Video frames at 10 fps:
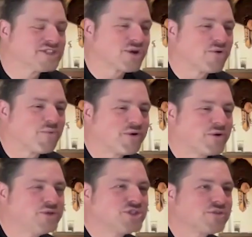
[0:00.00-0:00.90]
So
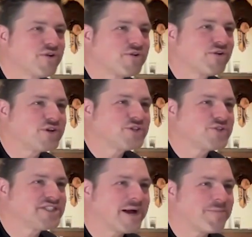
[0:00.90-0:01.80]
who's your local
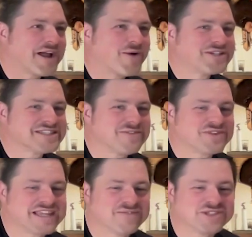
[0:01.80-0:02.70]
archery shop? I always love
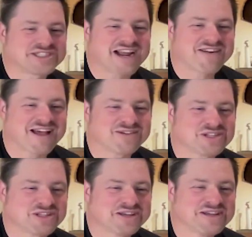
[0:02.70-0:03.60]
to give a shout out
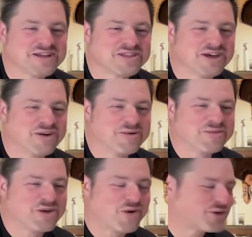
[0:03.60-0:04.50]
to
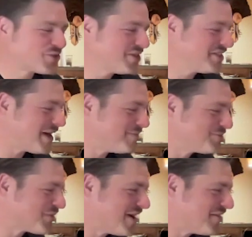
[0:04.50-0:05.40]
the archery shops
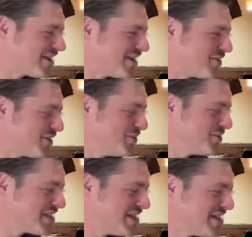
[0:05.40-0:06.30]
around the country.
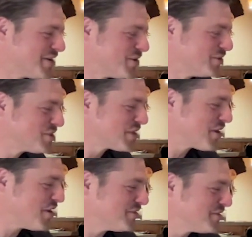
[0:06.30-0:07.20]
Who's the
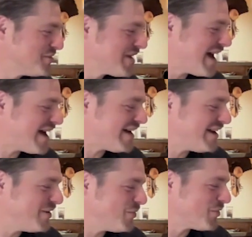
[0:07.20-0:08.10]
go-to
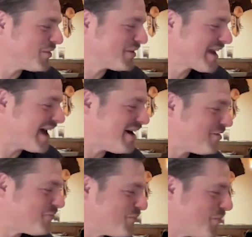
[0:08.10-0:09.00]
guy or
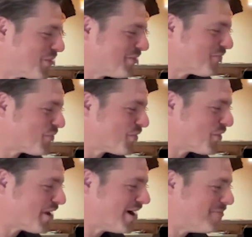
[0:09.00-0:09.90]
gal
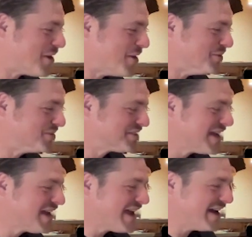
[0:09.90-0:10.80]
for bows
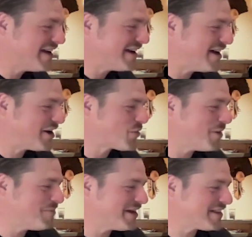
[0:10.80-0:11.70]
and
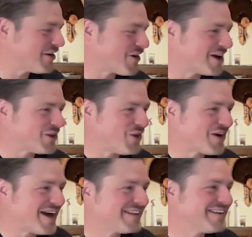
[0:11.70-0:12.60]
equipment there on Long
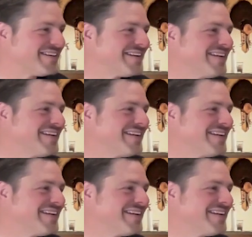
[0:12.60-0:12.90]
Island?